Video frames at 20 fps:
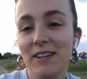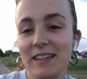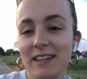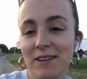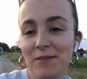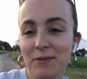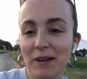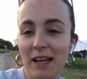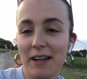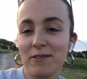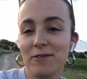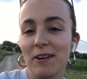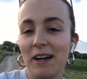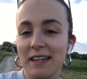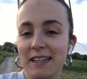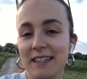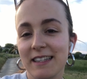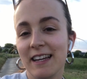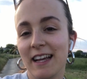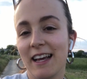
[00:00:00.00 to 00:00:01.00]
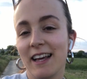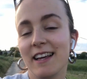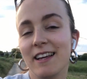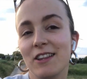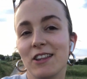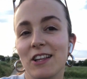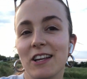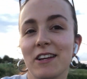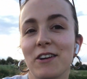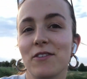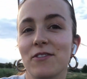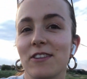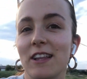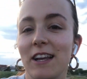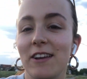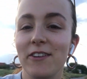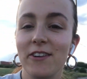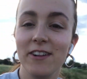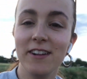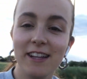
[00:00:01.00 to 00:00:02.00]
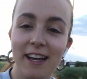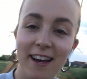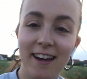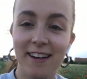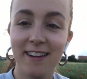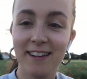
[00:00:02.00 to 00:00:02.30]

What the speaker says: And I'm like, why didn't I think of that earlier?